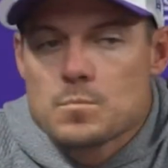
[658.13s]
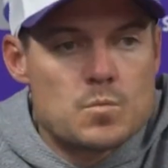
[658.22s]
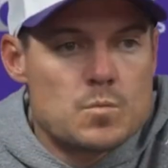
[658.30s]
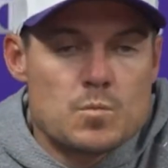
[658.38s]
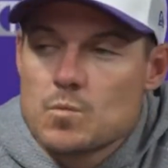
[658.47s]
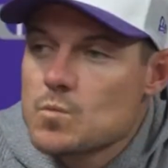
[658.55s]

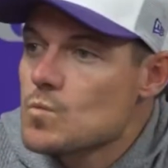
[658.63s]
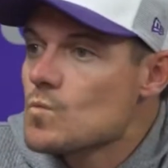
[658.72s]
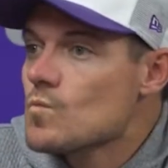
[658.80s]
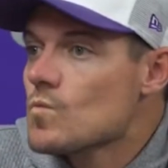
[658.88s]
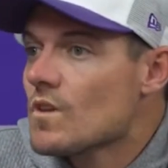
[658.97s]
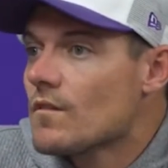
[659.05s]
Just to
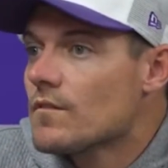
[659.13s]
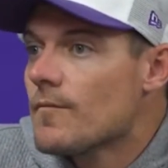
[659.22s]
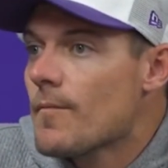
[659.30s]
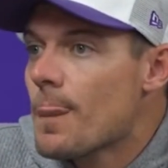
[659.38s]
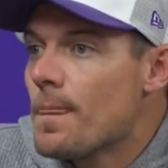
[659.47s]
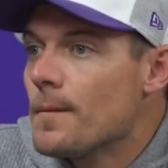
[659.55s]
follow up, does
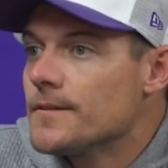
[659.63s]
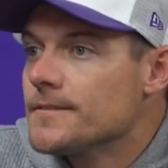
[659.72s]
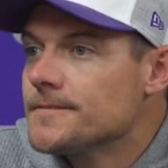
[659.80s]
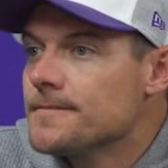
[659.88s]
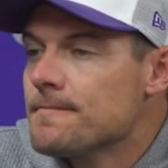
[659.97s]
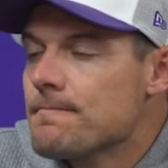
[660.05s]
that,
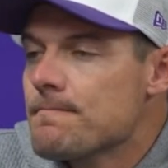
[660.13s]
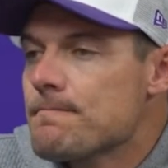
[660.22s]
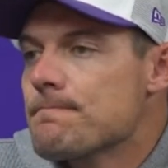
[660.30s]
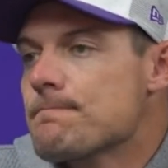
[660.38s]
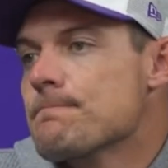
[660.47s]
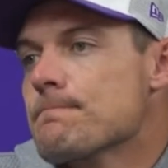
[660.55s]
for
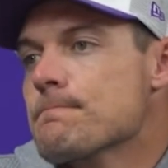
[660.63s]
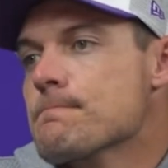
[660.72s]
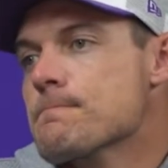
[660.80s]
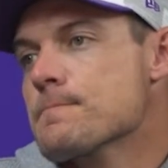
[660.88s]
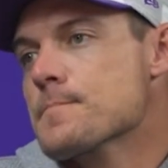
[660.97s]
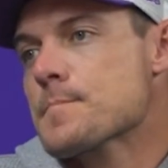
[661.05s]

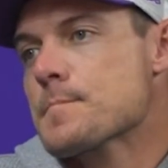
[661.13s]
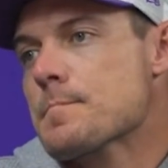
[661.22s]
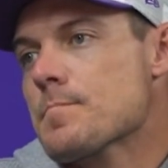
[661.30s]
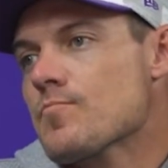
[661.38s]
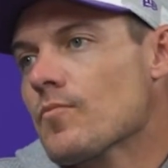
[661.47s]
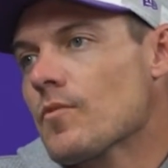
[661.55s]
opponents, it seems
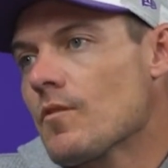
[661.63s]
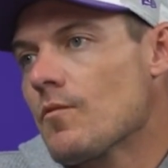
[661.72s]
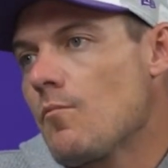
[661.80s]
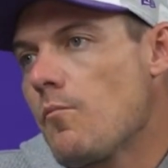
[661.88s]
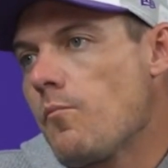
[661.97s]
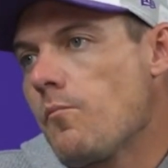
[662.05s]
like the league
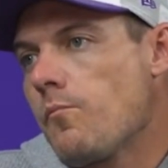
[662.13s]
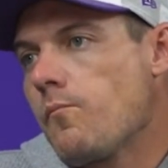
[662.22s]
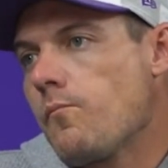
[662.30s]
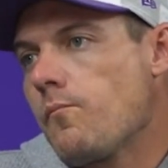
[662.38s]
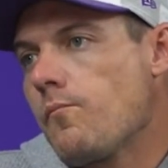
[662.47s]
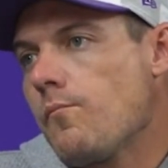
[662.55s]
is mostly an
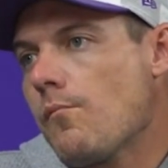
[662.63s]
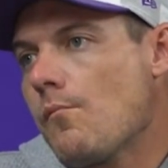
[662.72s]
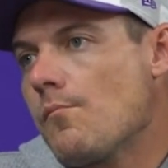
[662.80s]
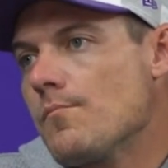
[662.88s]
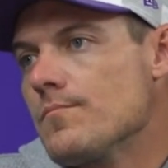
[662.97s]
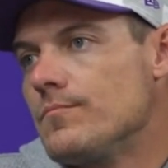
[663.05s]
11
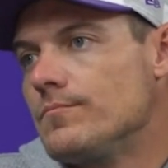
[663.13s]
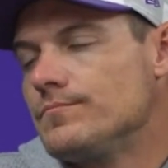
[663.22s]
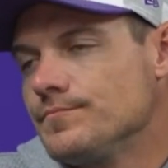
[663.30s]
personnel league.